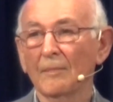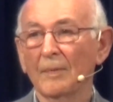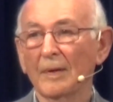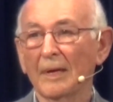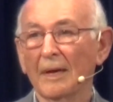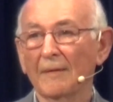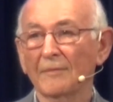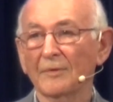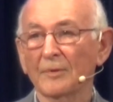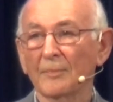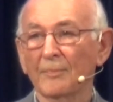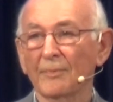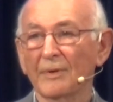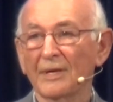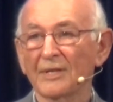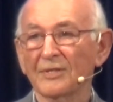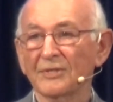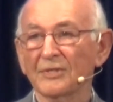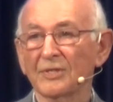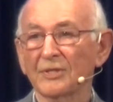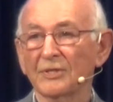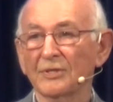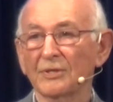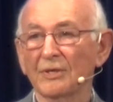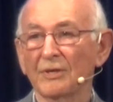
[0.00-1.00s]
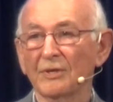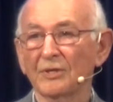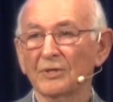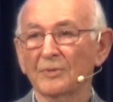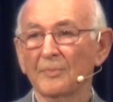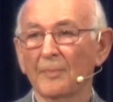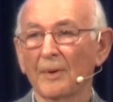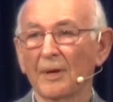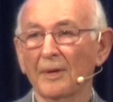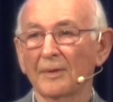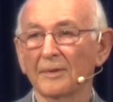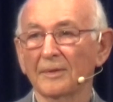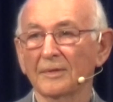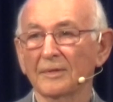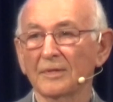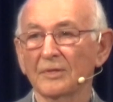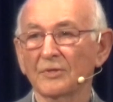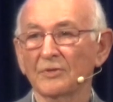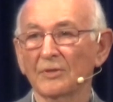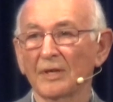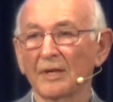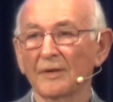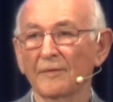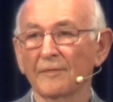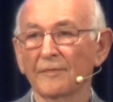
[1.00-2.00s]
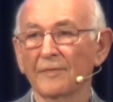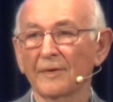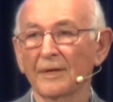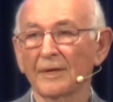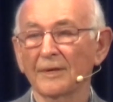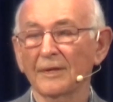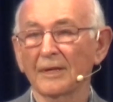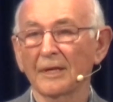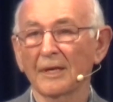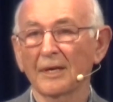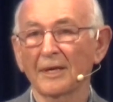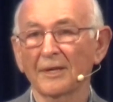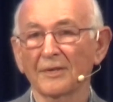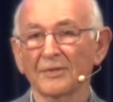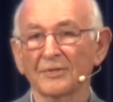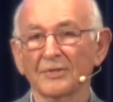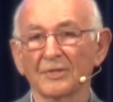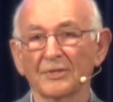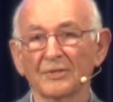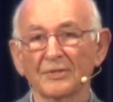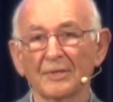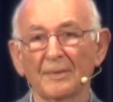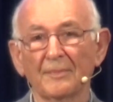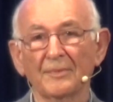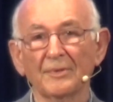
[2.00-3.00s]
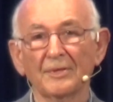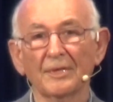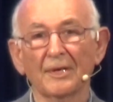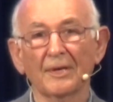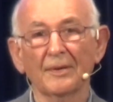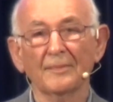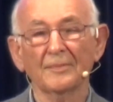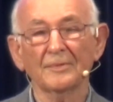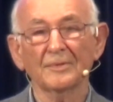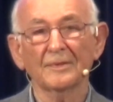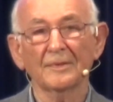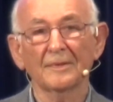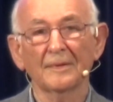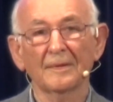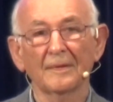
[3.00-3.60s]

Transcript: we have to press the search button to try and find the answer sometimes.